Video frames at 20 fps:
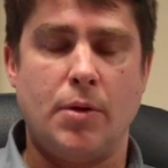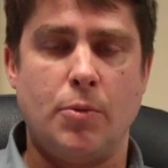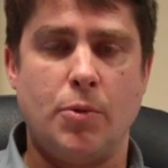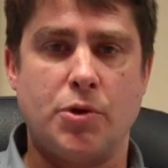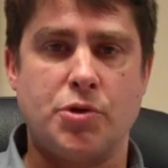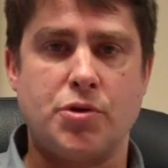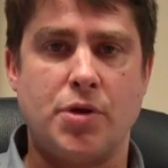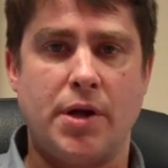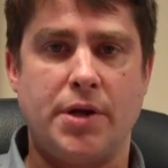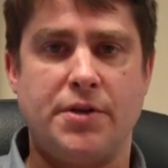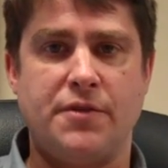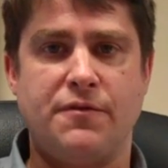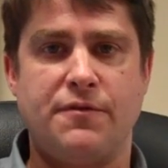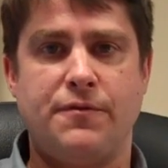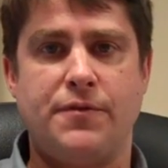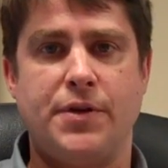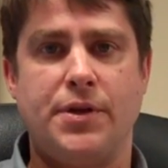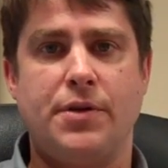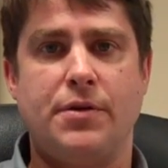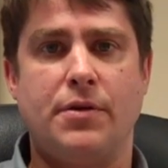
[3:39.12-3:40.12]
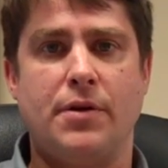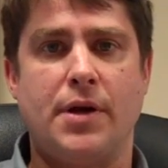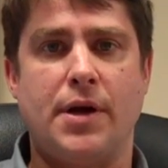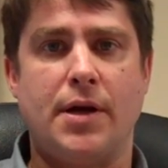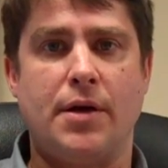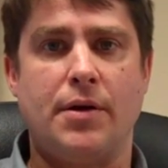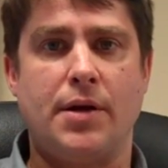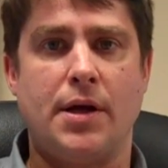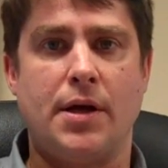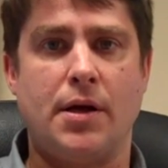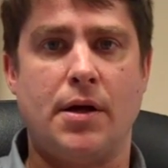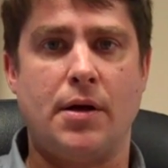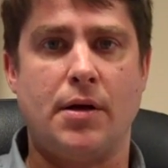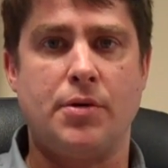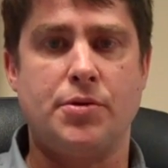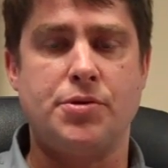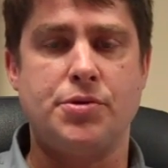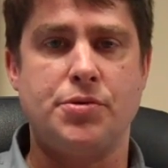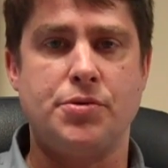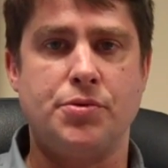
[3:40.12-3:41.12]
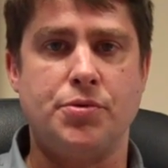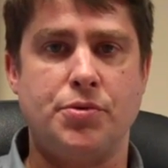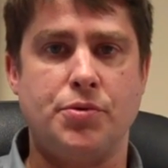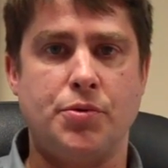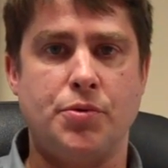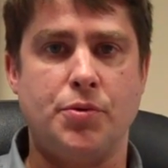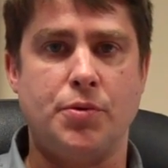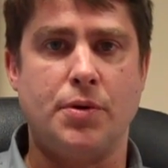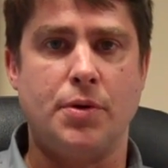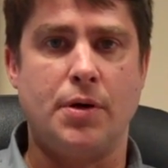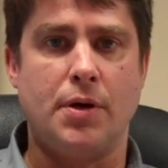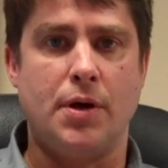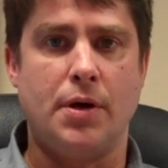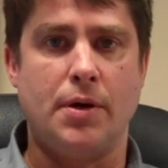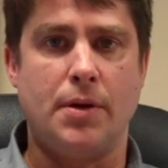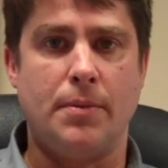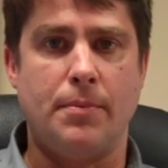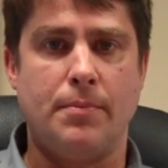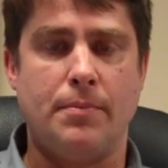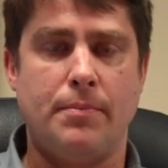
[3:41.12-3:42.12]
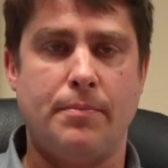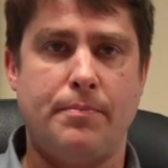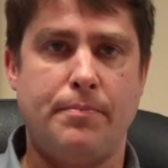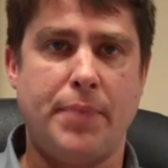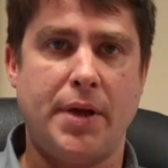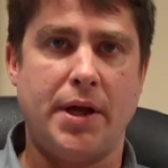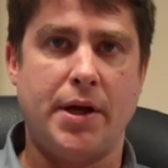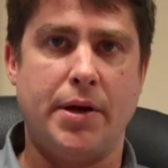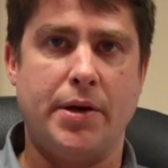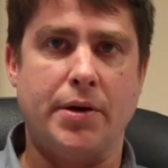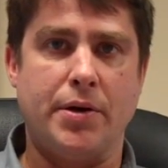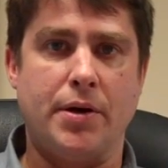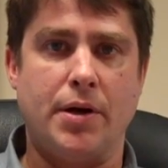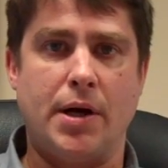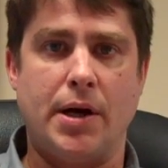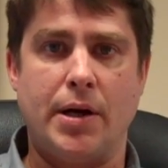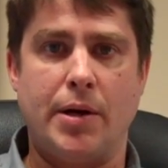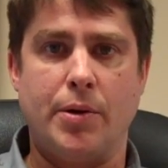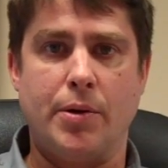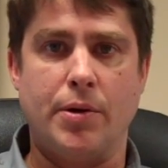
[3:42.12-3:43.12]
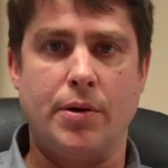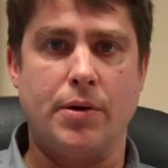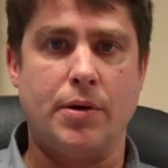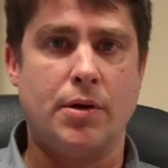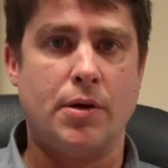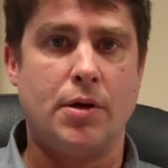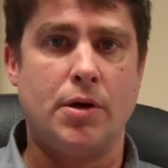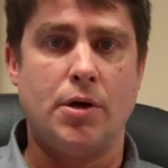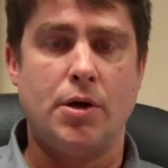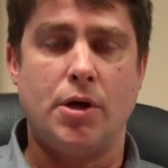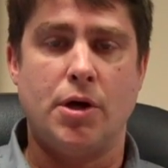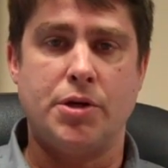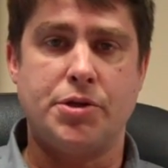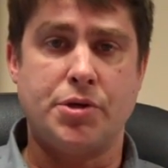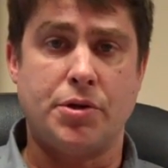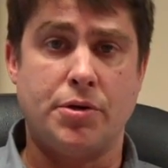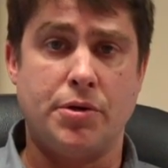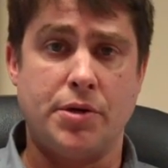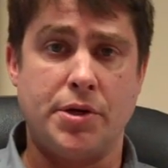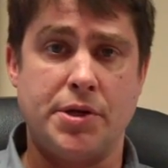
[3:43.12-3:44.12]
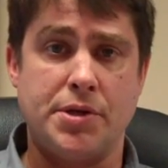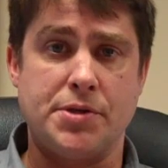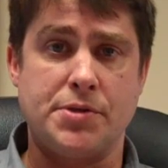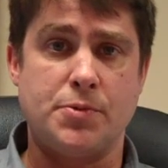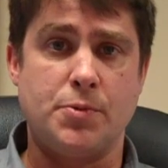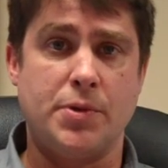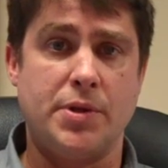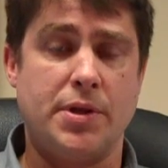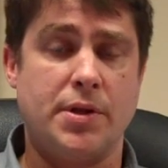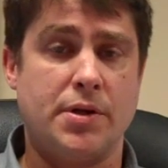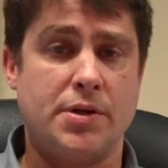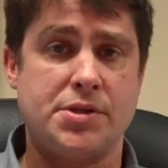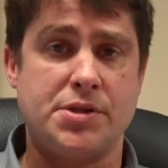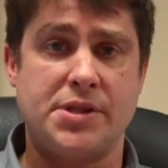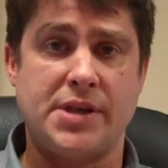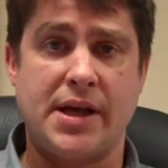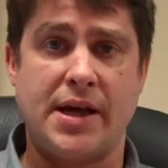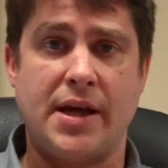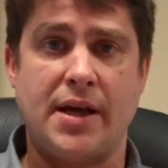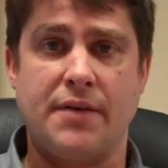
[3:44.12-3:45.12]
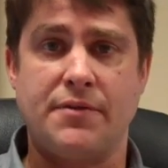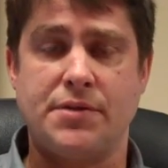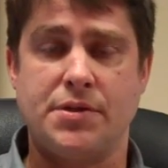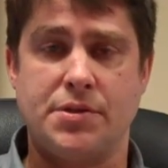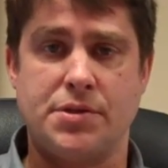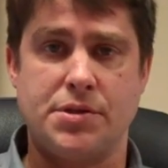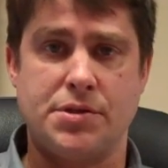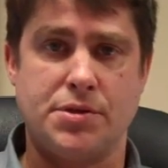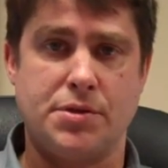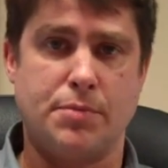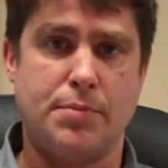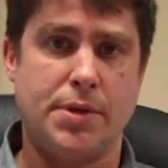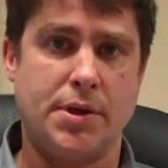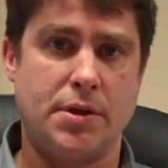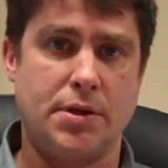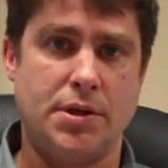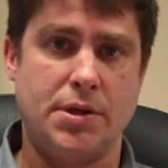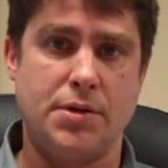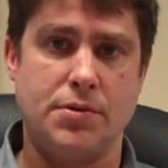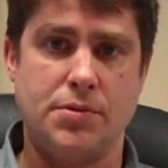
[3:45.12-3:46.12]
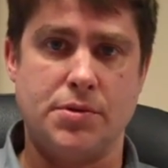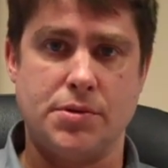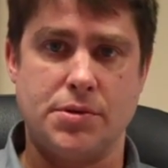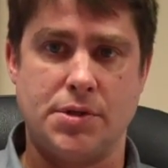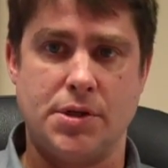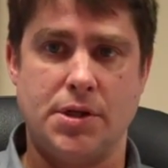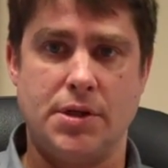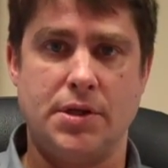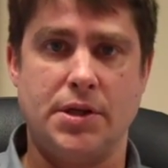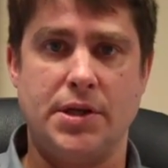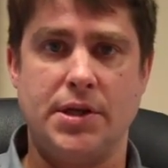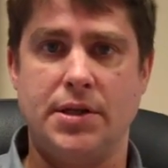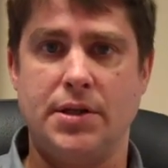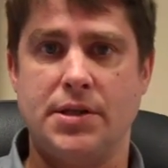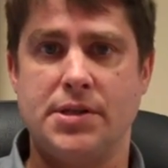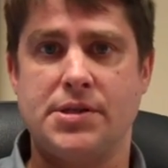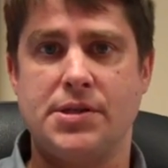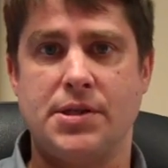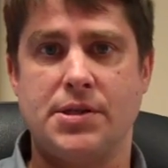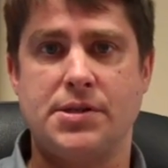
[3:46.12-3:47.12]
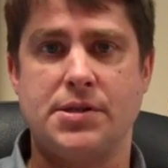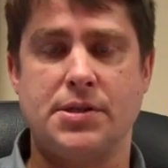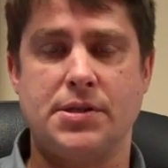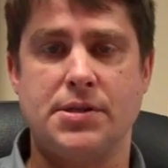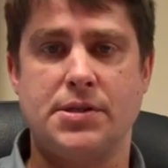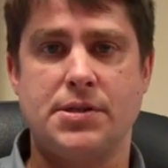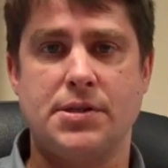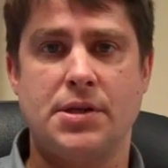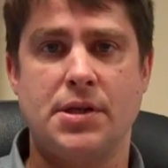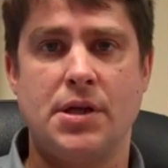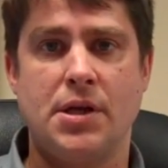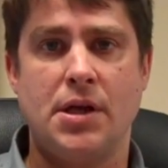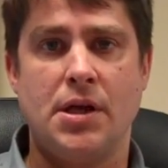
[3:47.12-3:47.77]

we're trying to figure out how to pair our attorneys with their staff, such as their paralegals and legal assistants.